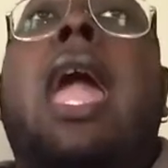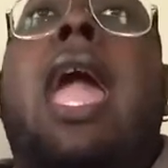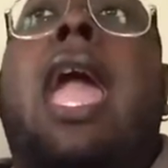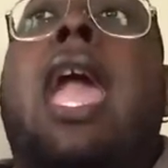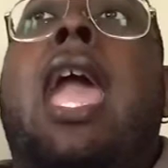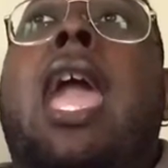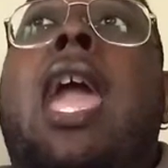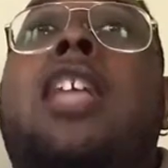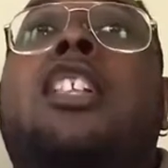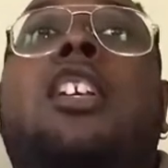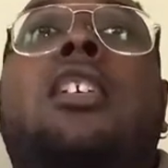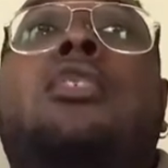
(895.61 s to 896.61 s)

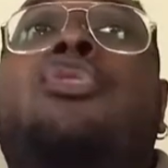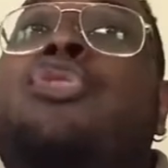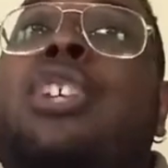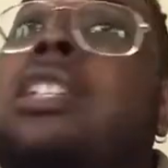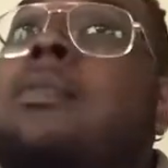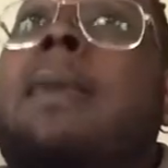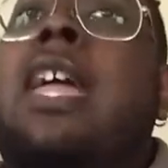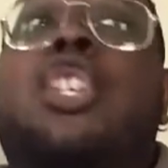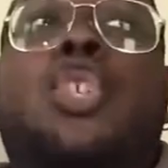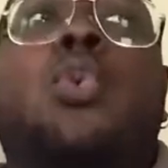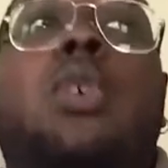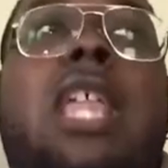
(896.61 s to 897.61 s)
And just make
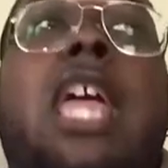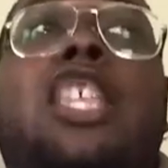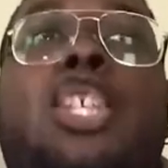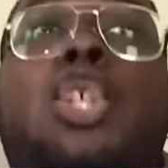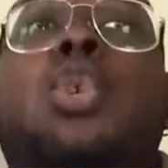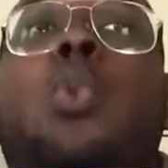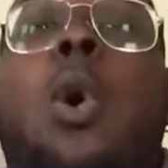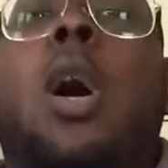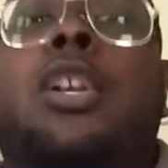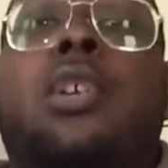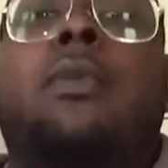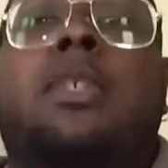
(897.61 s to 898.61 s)
sure that you are
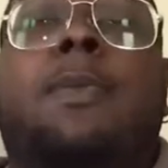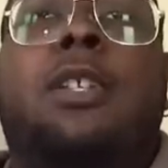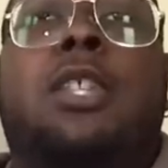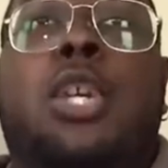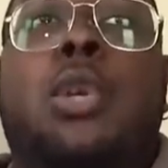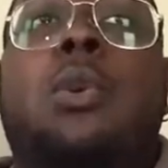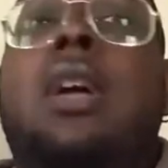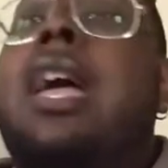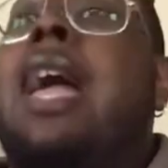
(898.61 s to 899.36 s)
doing what you're supposed to do.